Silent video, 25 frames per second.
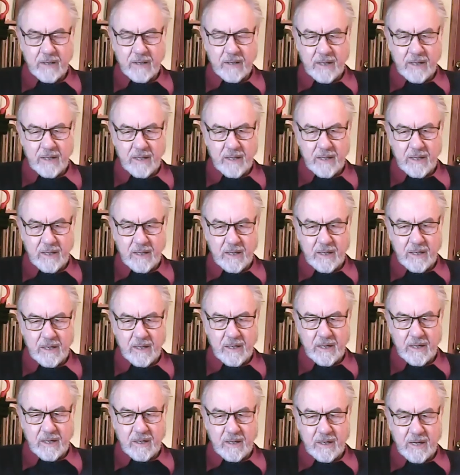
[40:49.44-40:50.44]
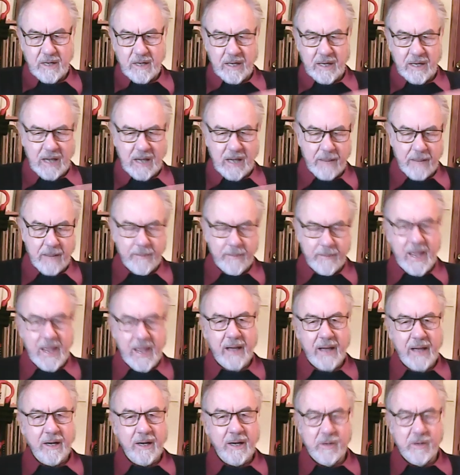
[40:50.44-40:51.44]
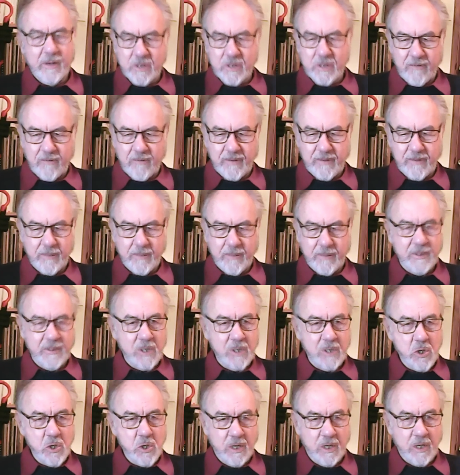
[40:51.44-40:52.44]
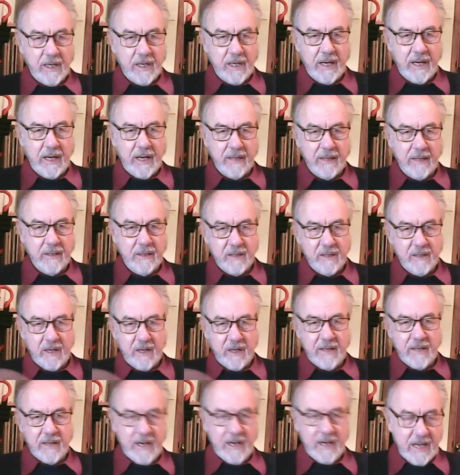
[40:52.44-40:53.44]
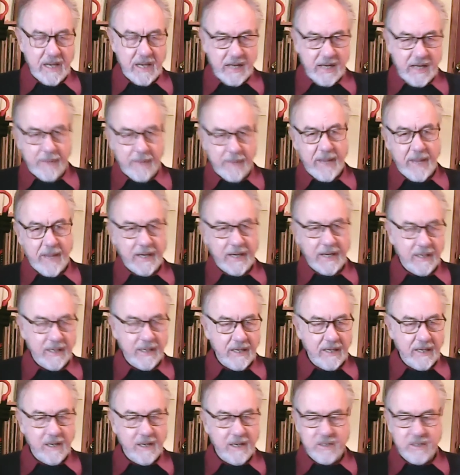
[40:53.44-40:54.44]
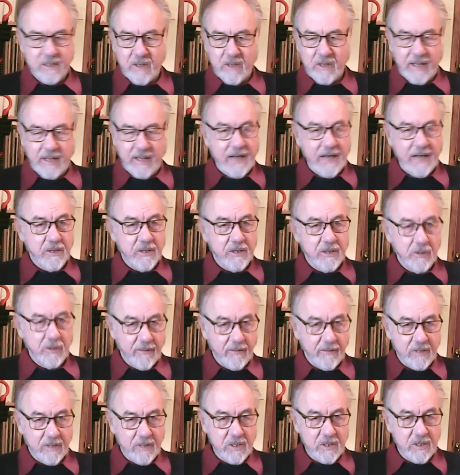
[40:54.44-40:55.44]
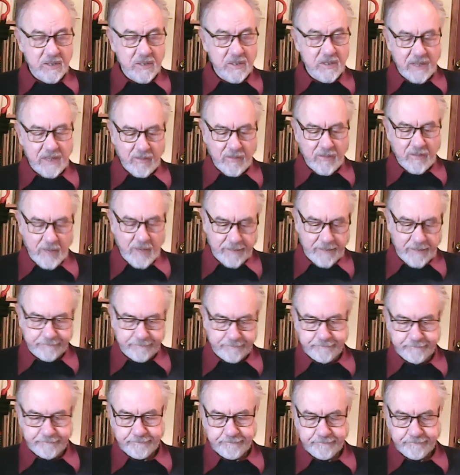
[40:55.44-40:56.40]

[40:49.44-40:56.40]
uh, I came back, I was offered the position again. And, and then he came back. And, and so they had two of us instead of one. Ah.